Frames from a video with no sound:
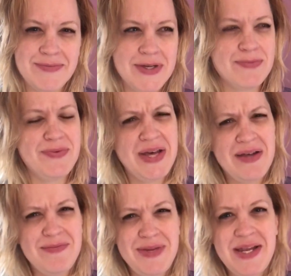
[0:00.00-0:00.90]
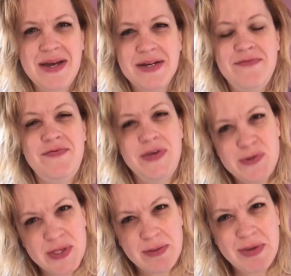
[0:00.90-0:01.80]
of, well, not
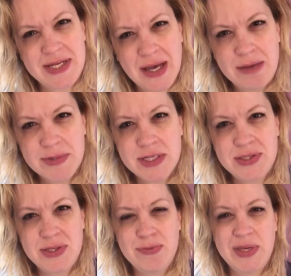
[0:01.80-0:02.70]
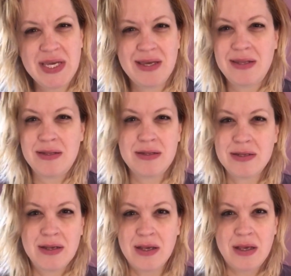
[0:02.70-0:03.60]
confusing, but time consuming, and
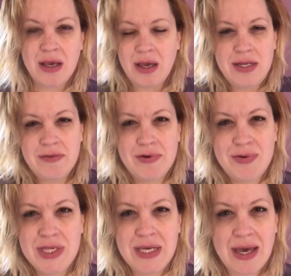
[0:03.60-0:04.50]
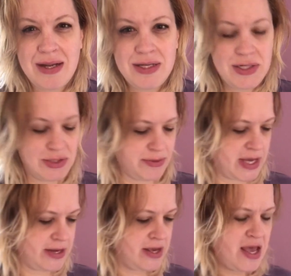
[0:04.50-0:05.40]
I never really got into
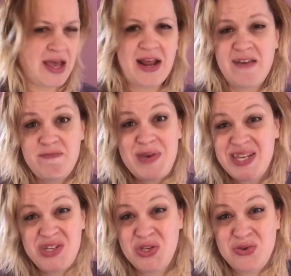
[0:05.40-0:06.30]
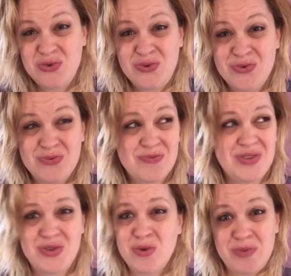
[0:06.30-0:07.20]
it. And I've been to
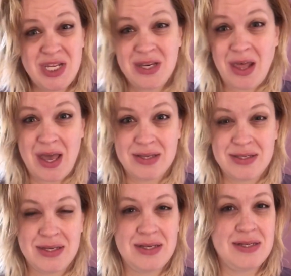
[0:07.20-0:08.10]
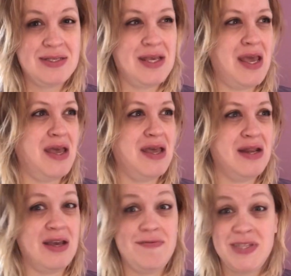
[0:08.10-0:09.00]
so many classes
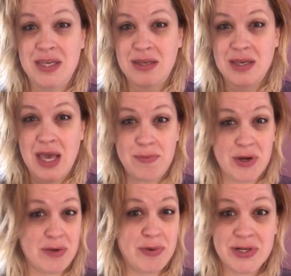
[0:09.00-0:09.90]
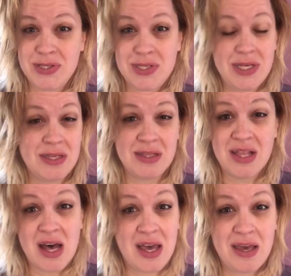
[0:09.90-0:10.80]
and I've seen Gabrielle Bernstein
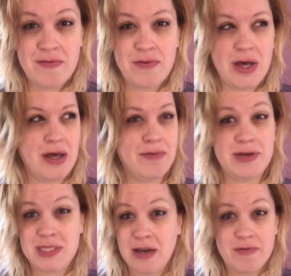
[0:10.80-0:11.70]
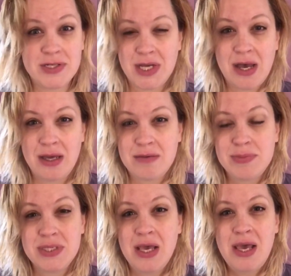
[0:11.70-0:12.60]
live several
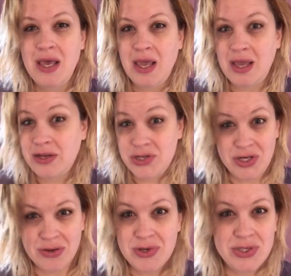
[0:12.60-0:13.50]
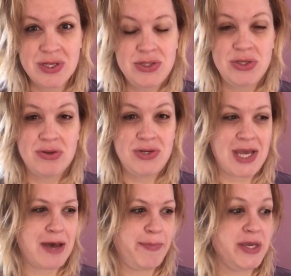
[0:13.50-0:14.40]
times, and she always leads you through
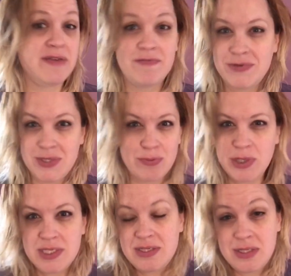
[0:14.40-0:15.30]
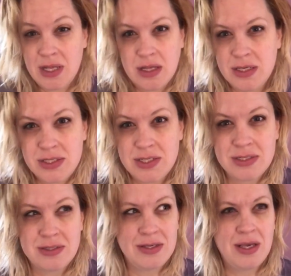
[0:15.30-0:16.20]
tapping, and for some reason still it's
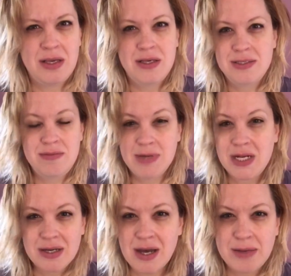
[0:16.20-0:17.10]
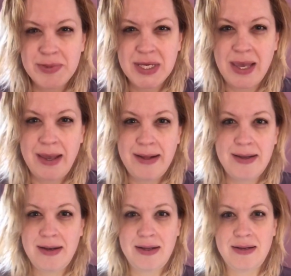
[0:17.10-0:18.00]
just seemed kind of
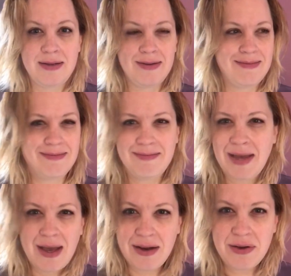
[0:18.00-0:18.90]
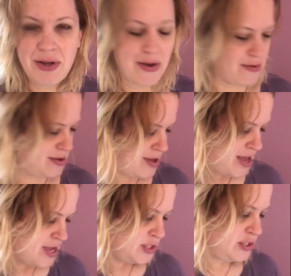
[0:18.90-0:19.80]
complicated and I don't know.
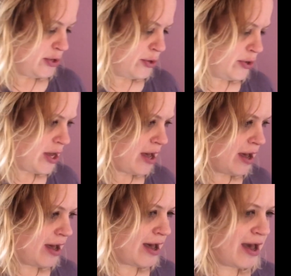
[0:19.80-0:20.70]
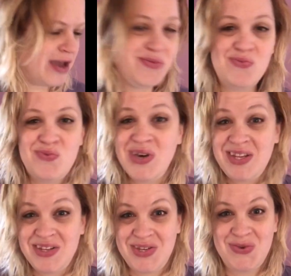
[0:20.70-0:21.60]
So I
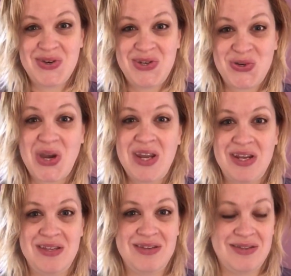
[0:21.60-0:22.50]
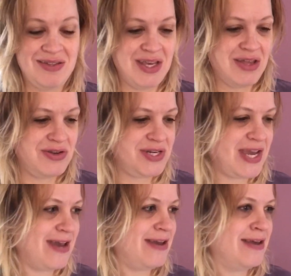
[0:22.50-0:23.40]
went to a training the other
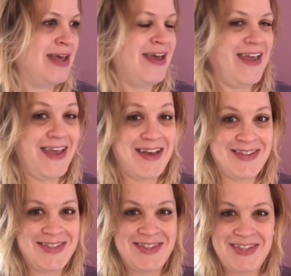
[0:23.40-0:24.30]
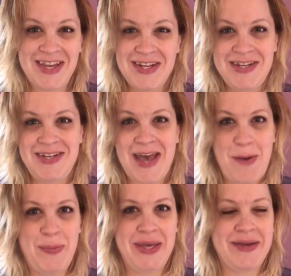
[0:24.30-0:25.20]
day and they did
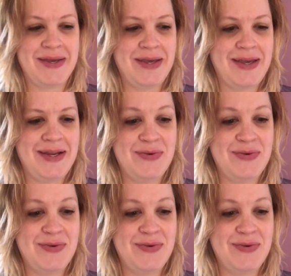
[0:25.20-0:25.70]
tapping and it